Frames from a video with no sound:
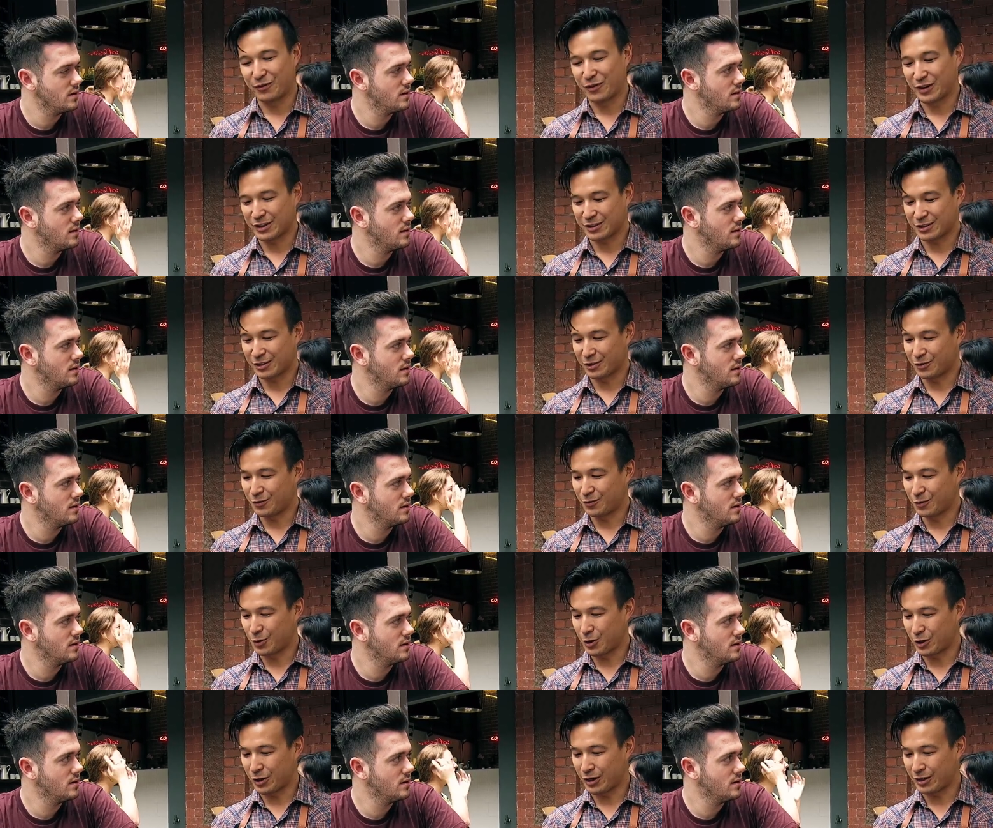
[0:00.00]
Speaker 1: Big
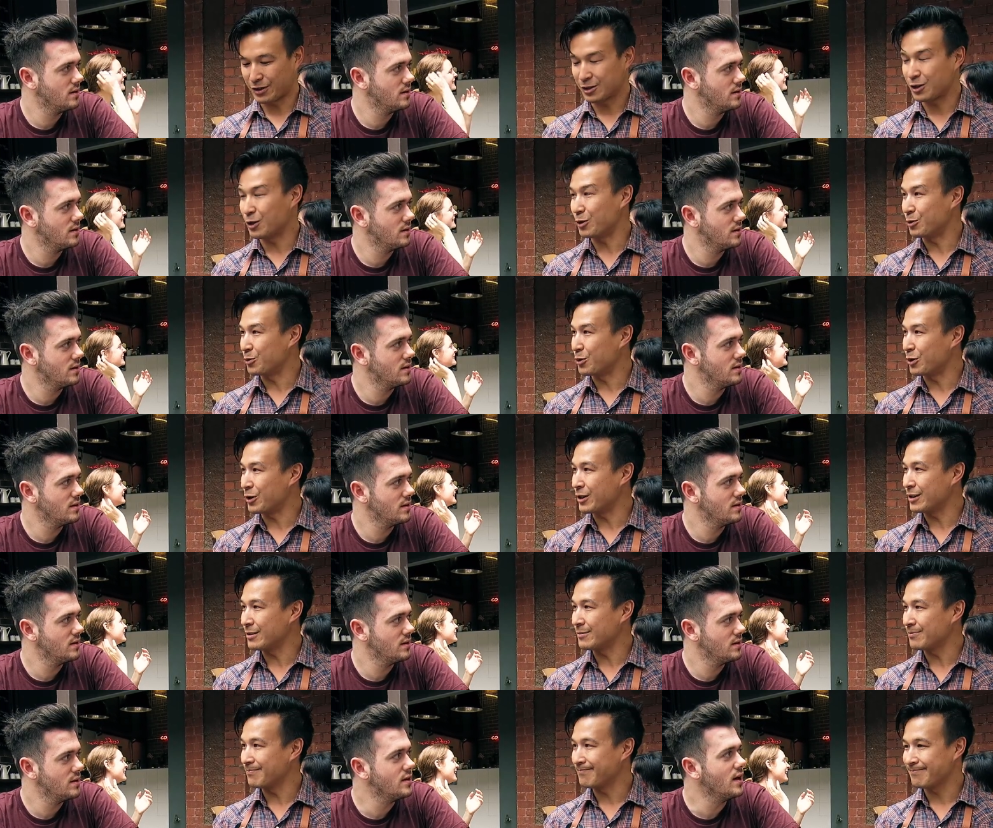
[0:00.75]
vessel of water, cold
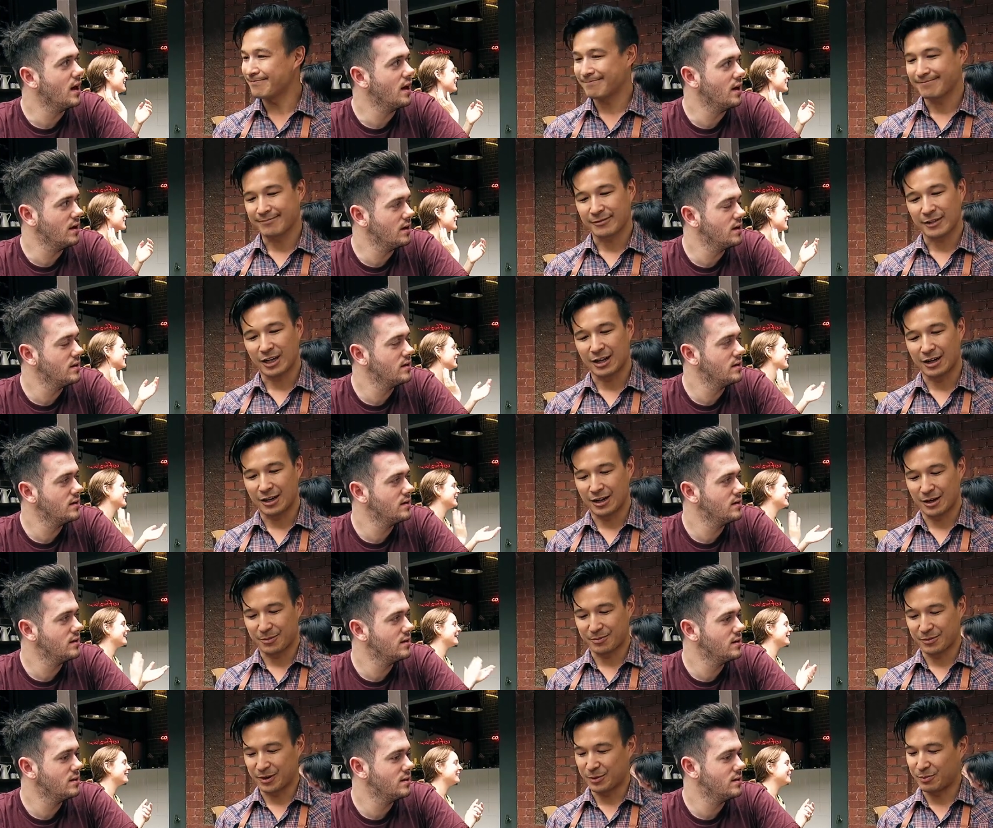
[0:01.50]
water. Yeah.
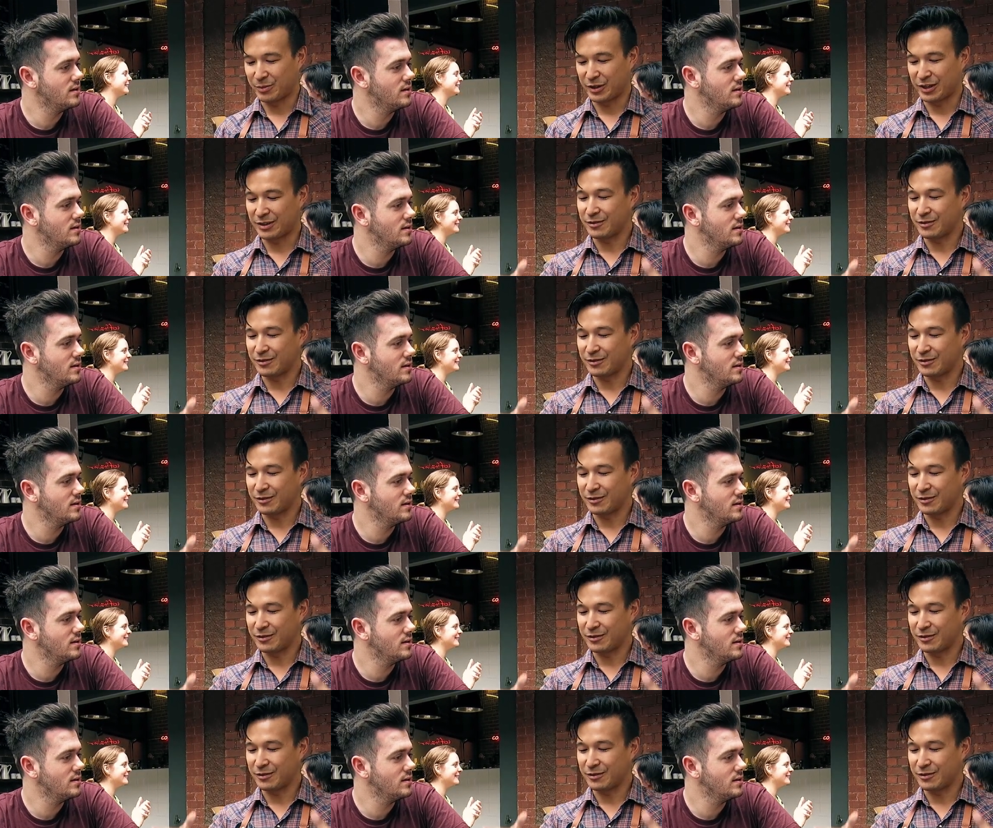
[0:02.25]
Um, a